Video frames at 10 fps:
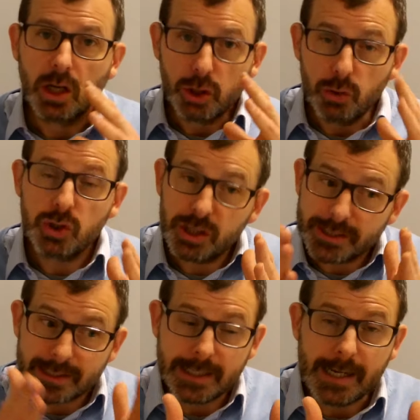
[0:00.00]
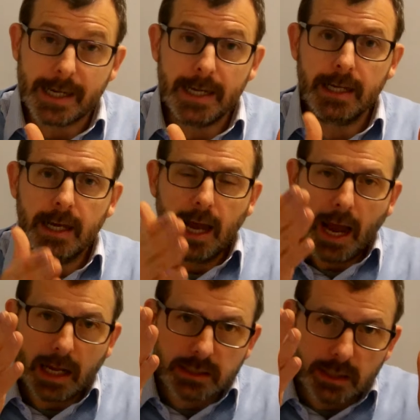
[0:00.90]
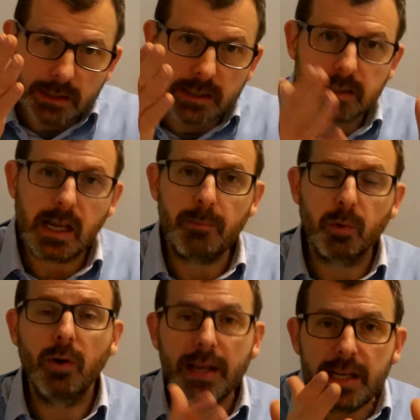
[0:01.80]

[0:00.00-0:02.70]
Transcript: You should see it as a separate